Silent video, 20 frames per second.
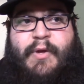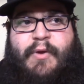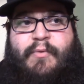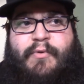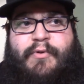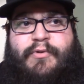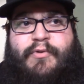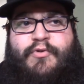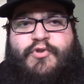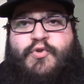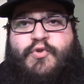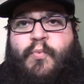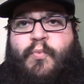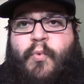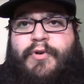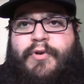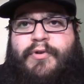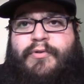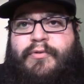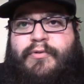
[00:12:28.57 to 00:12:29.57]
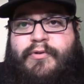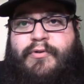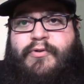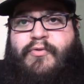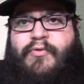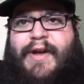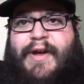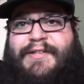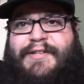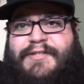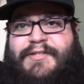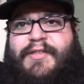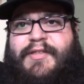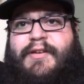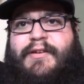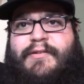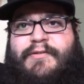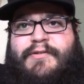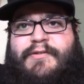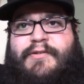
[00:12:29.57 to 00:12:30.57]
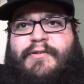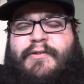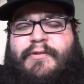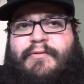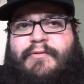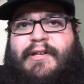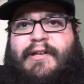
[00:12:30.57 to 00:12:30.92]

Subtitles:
one of those wooden crates things, you know,